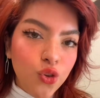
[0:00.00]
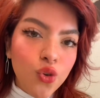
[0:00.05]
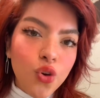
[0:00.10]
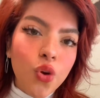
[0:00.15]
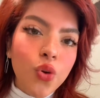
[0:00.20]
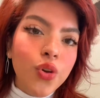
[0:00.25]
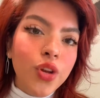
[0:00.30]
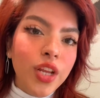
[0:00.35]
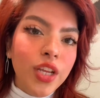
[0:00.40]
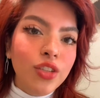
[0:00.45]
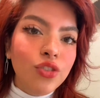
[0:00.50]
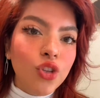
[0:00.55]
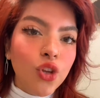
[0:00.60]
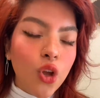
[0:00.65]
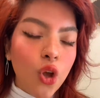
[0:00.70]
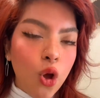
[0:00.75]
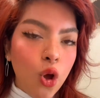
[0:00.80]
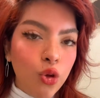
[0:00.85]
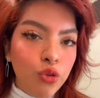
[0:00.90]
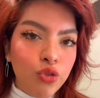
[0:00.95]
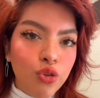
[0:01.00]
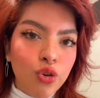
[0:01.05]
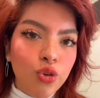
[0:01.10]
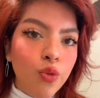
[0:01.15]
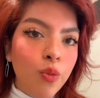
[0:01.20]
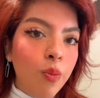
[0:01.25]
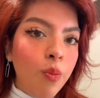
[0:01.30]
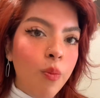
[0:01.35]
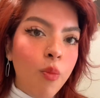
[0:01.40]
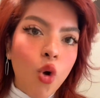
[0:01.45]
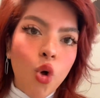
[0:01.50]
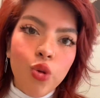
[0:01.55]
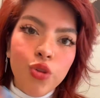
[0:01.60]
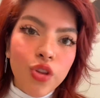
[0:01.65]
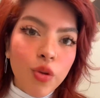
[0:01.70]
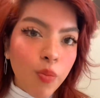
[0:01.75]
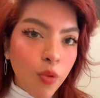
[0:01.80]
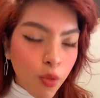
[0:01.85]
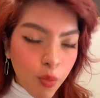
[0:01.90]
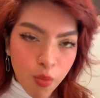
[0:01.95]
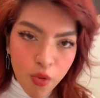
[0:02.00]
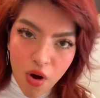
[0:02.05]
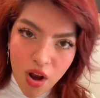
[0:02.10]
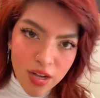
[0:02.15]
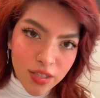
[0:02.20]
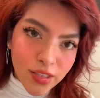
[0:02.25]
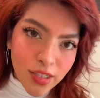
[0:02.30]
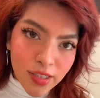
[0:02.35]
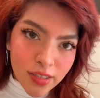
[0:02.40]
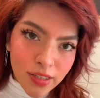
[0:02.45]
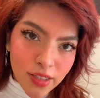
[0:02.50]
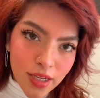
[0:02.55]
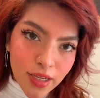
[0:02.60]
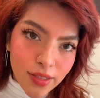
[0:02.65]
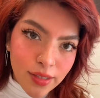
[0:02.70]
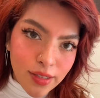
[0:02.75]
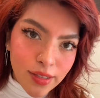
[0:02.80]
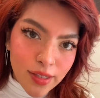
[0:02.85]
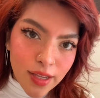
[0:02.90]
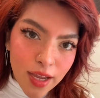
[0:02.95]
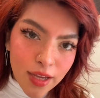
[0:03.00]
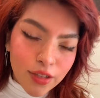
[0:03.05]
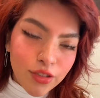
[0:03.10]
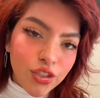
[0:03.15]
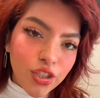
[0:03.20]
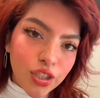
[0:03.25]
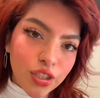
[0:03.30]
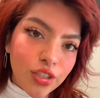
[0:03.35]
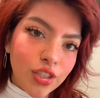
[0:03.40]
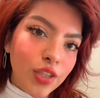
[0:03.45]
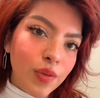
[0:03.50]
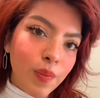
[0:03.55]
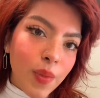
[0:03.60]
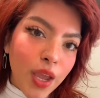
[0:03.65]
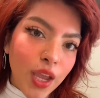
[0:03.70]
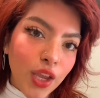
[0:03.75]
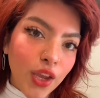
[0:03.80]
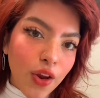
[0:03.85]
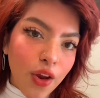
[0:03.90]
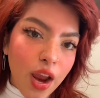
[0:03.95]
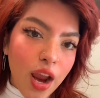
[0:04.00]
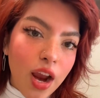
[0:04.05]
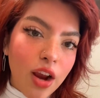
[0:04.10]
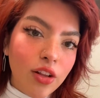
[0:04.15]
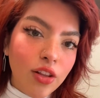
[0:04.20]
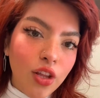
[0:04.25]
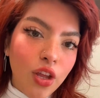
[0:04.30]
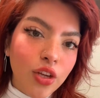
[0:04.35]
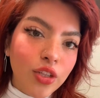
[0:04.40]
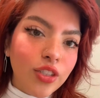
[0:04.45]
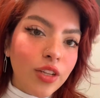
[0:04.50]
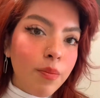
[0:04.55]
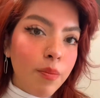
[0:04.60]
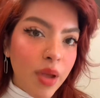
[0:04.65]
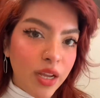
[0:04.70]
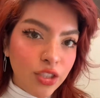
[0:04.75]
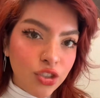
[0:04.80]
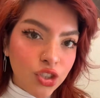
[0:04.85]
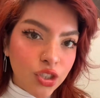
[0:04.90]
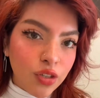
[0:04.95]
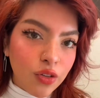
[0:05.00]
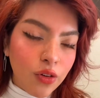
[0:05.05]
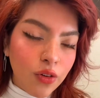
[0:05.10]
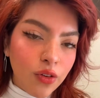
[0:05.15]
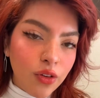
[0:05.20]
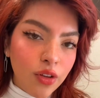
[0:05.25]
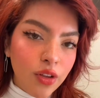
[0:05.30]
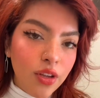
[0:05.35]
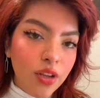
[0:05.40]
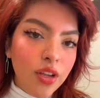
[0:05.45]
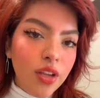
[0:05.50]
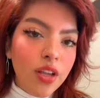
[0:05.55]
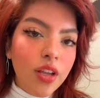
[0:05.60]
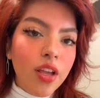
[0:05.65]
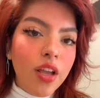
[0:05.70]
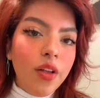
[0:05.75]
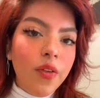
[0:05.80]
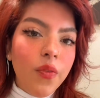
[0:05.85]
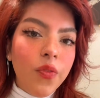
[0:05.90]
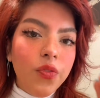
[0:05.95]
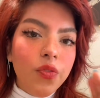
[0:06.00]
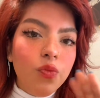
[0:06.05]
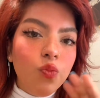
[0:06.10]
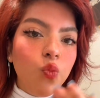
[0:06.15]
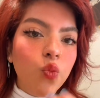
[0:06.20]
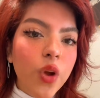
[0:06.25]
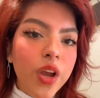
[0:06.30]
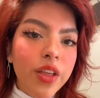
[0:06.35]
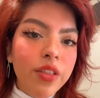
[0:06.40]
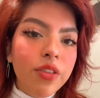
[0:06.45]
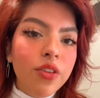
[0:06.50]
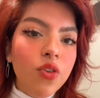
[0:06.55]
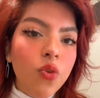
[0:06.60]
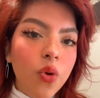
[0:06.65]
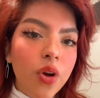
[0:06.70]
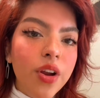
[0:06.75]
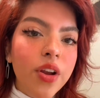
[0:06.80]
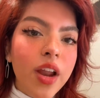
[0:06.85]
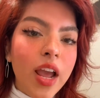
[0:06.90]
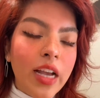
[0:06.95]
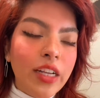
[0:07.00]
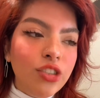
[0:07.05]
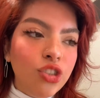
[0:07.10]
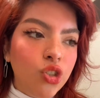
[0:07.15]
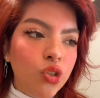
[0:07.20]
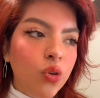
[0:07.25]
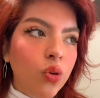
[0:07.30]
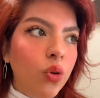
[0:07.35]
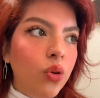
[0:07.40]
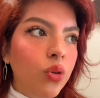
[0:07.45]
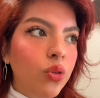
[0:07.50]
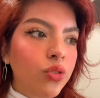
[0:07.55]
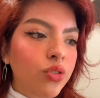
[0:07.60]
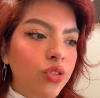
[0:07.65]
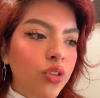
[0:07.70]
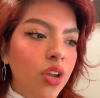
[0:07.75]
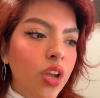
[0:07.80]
don't need to go through multiple processes just to make your hair look dimensional. With your naturals,